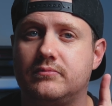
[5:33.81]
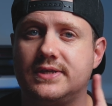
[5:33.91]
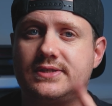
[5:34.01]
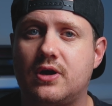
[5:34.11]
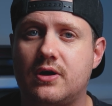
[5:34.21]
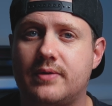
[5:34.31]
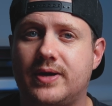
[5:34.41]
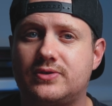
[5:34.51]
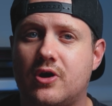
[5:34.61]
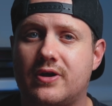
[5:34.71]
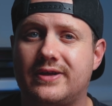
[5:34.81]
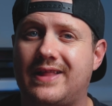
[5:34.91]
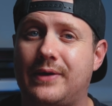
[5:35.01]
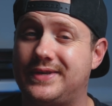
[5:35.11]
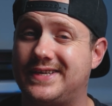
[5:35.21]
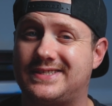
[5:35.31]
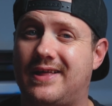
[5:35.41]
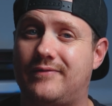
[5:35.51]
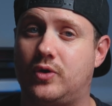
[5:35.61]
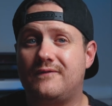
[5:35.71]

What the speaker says: Let's talk about target loudness level.